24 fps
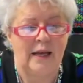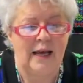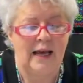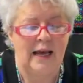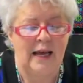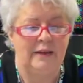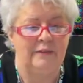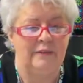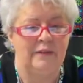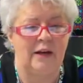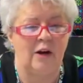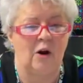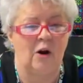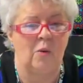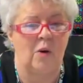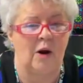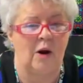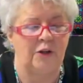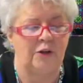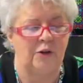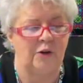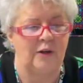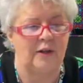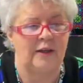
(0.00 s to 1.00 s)
And they don't
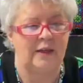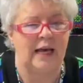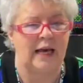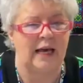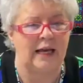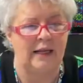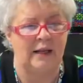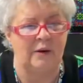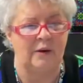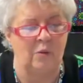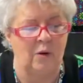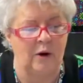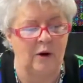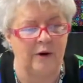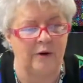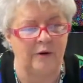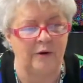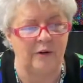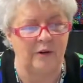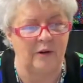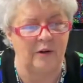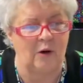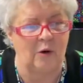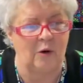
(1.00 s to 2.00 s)
want you to get in where,
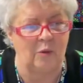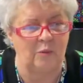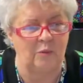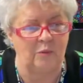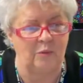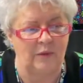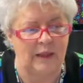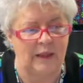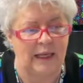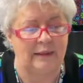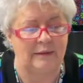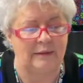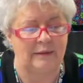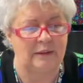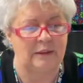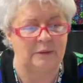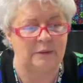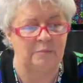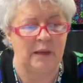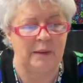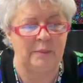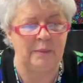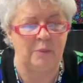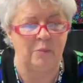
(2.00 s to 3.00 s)
you know, that is
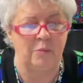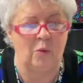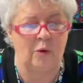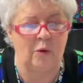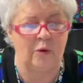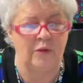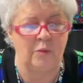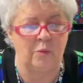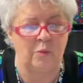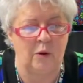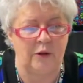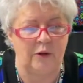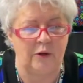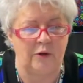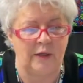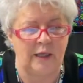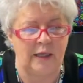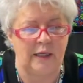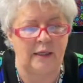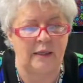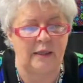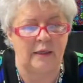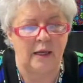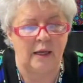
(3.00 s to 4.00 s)
maybe more than what you
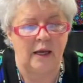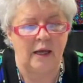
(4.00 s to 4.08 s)
need.